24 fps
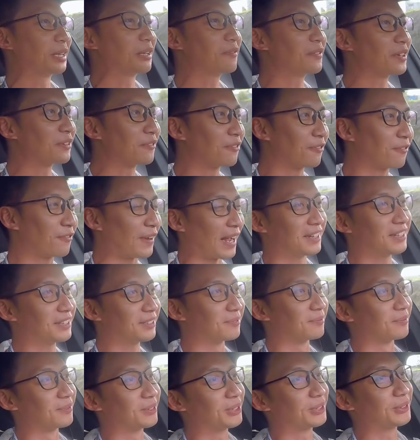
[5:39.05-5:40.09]
even
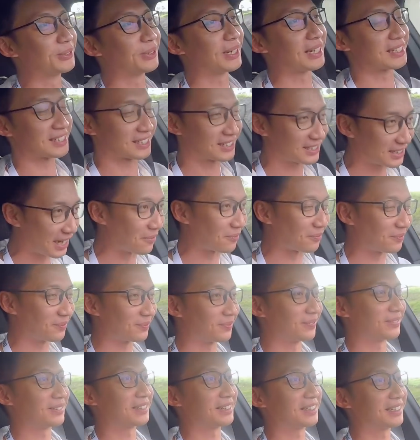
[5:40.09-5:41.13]
fathom, to accept
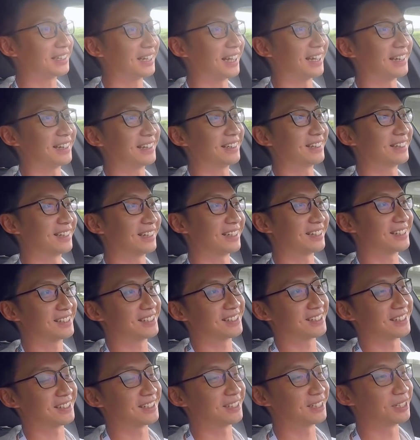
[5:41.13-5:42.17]
that
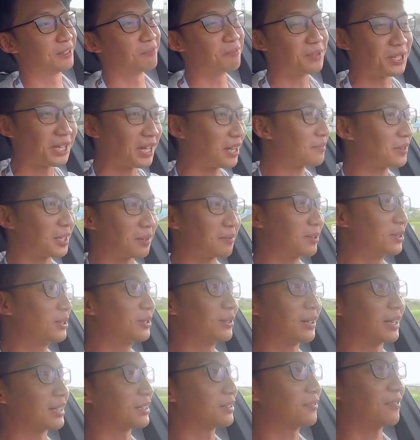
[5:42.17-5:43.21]
this uh, B M
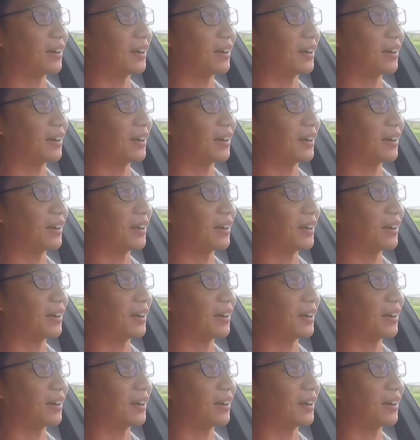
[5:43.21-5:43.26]
W has